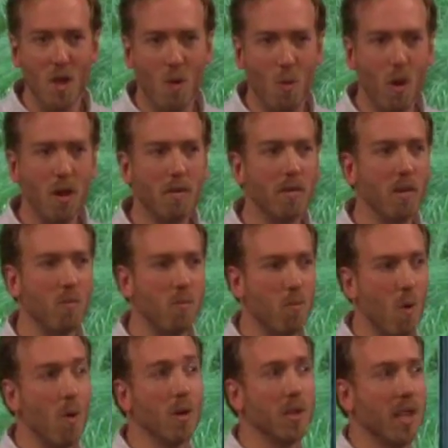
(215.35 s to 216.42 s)
One of the
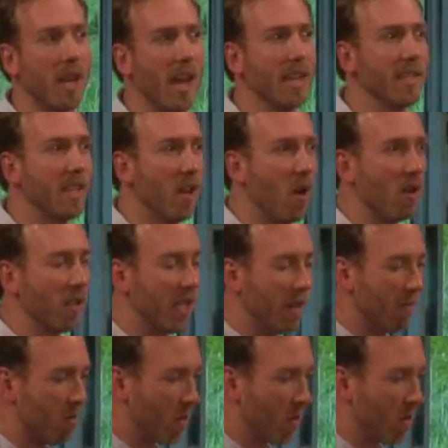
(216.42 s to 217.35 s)
roles that I see our team